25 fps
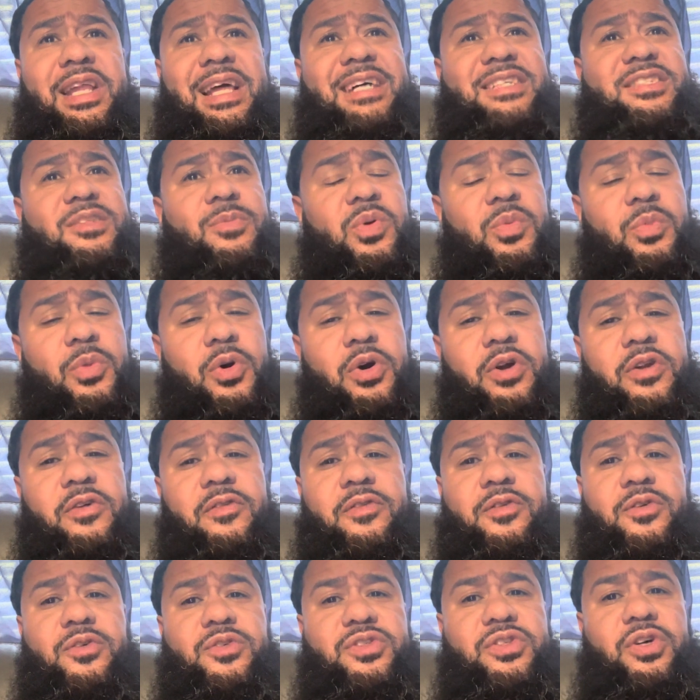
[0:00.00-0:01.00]
as a promoter
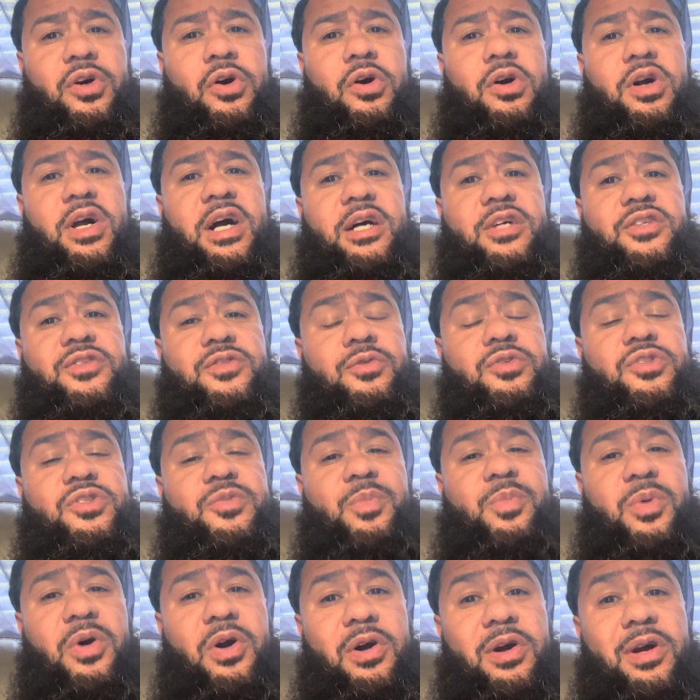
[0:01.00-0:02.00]
for those doghouse rules
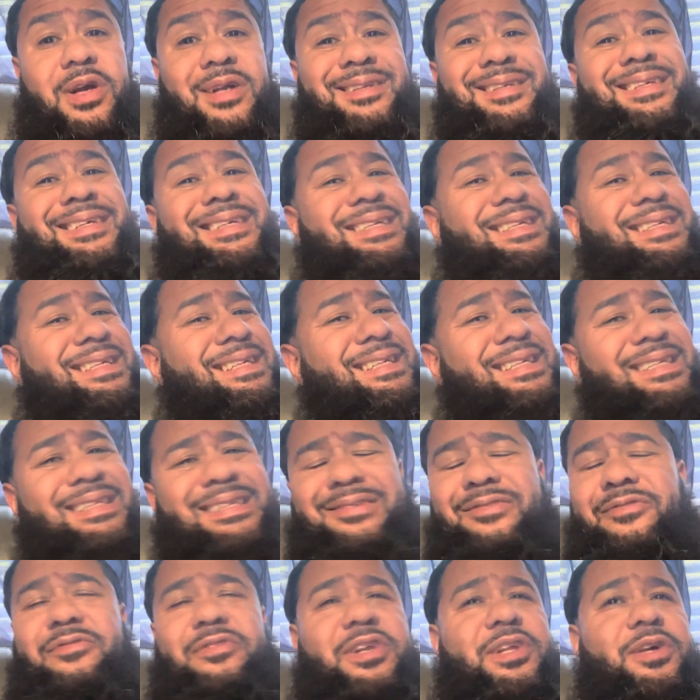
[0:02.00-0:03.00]
sparring.
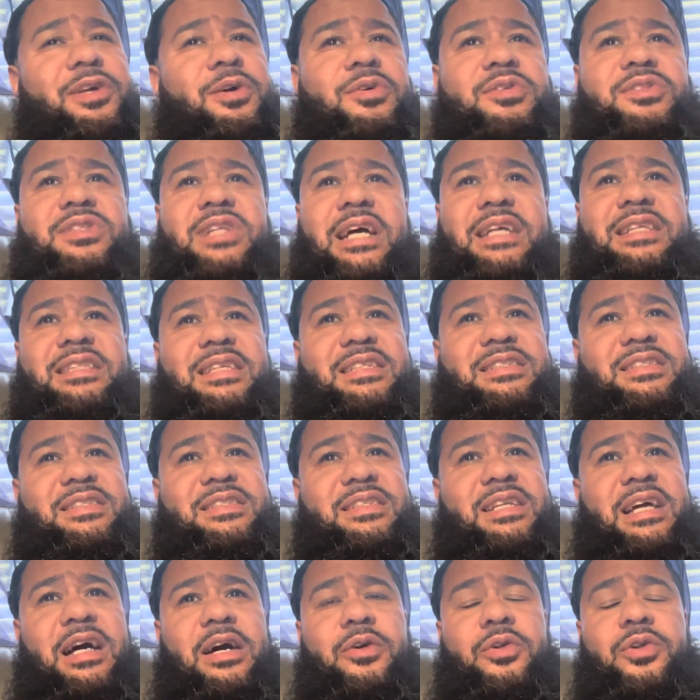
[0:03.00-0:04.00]
Videos like this is
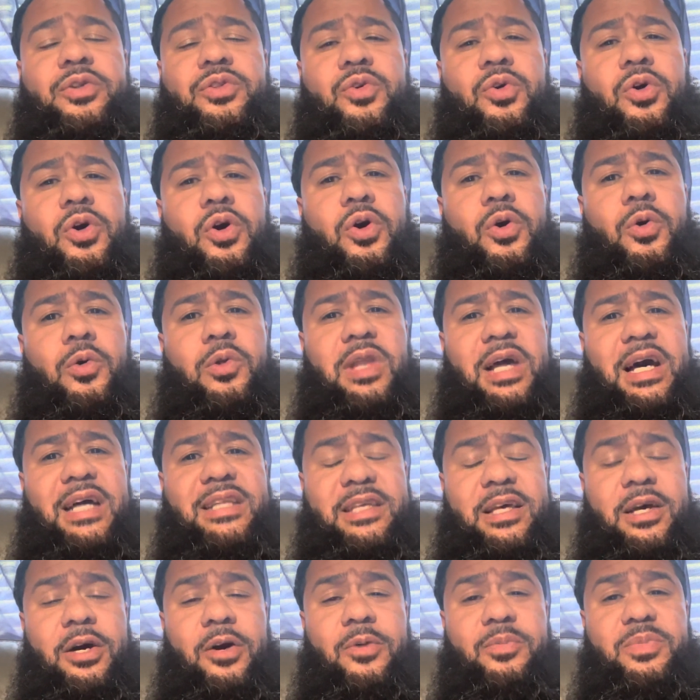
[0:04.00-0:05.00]
not going to do a whole lot
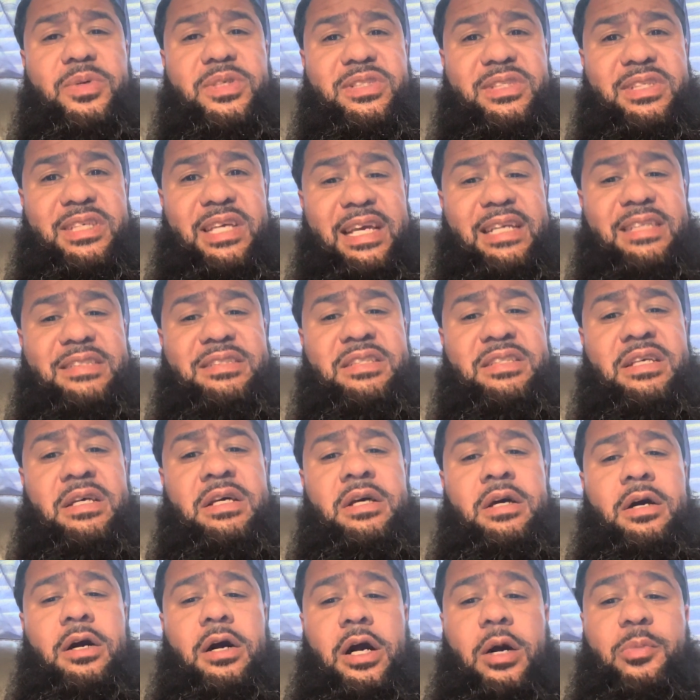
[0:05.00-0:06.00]
to help his case
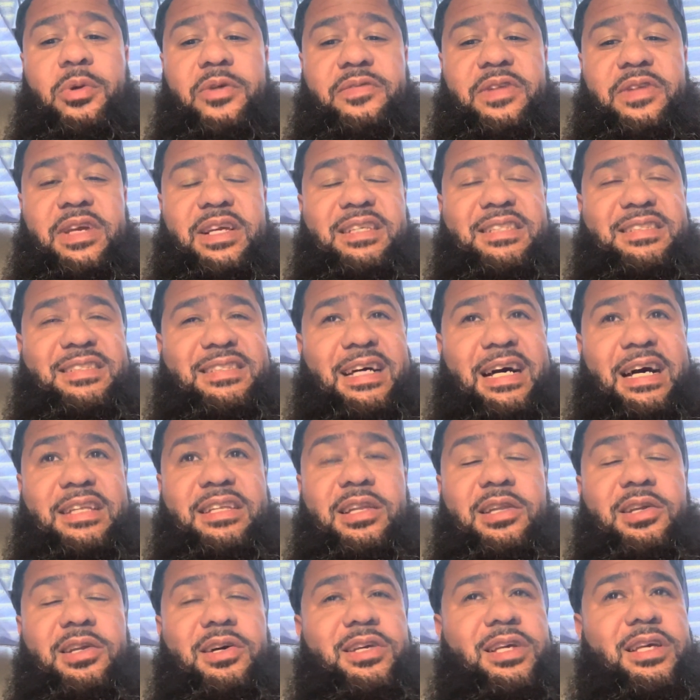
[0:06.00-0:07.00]
um, if they decide to
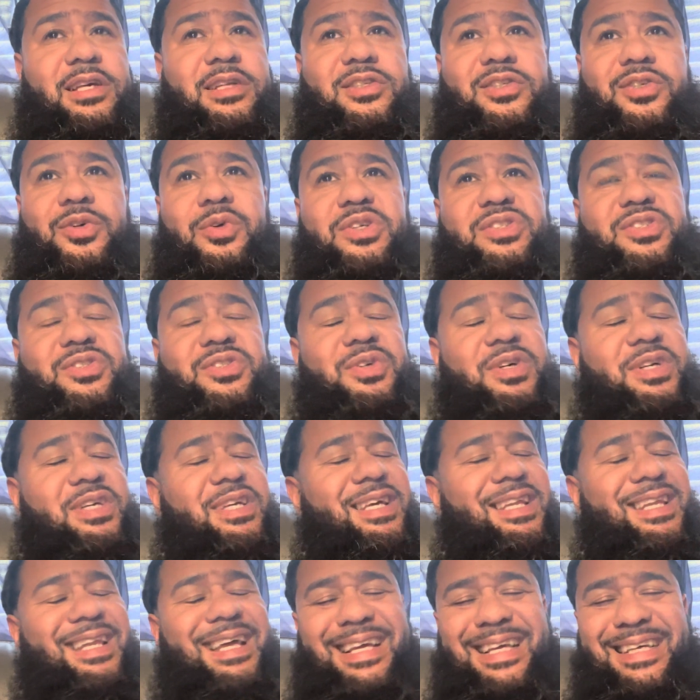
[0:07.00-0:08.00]
look into it. So,
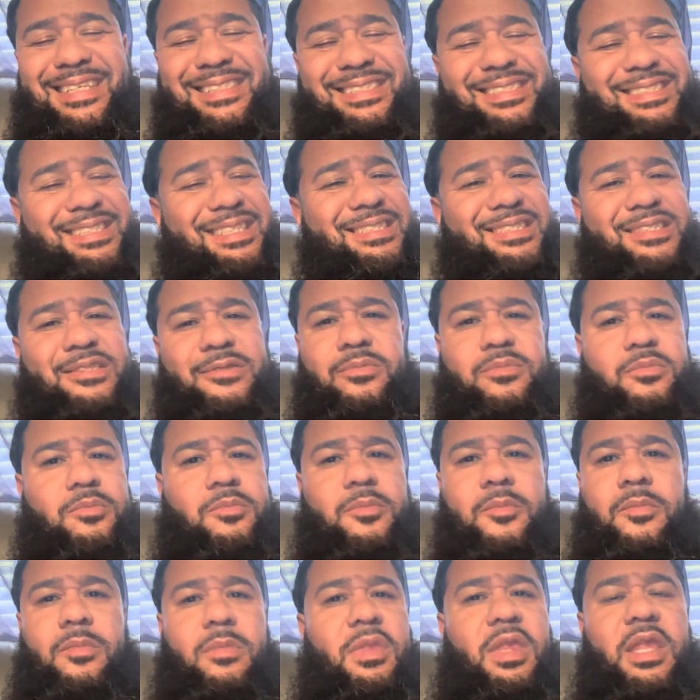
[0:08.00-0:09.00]
again, like, that's just
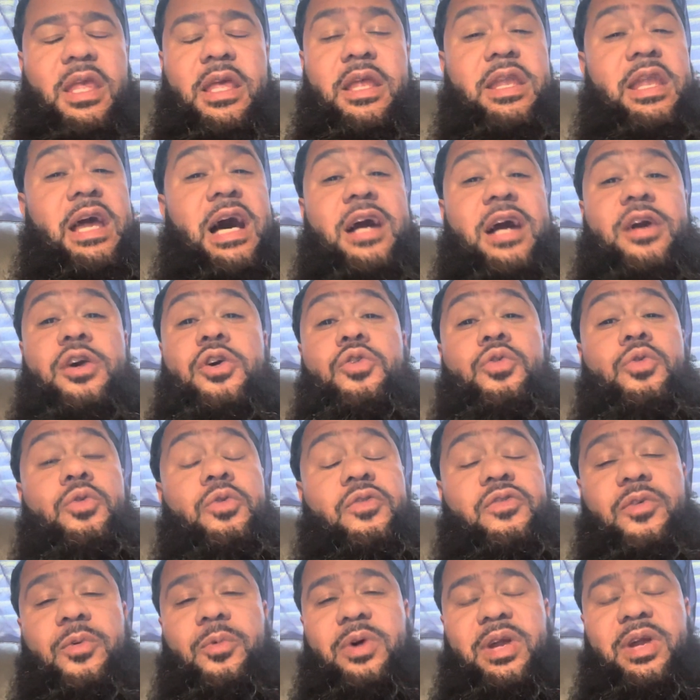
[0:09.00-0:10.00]
not cool
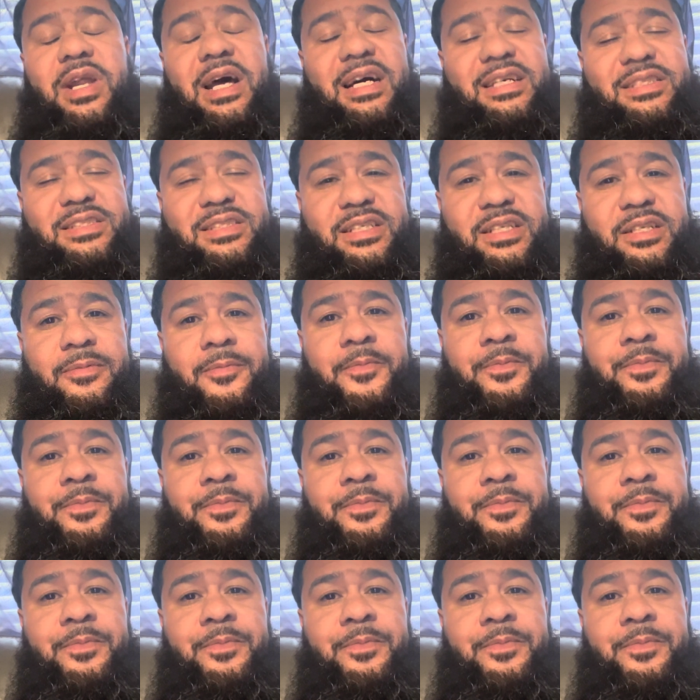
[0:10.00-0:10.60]
from what I see.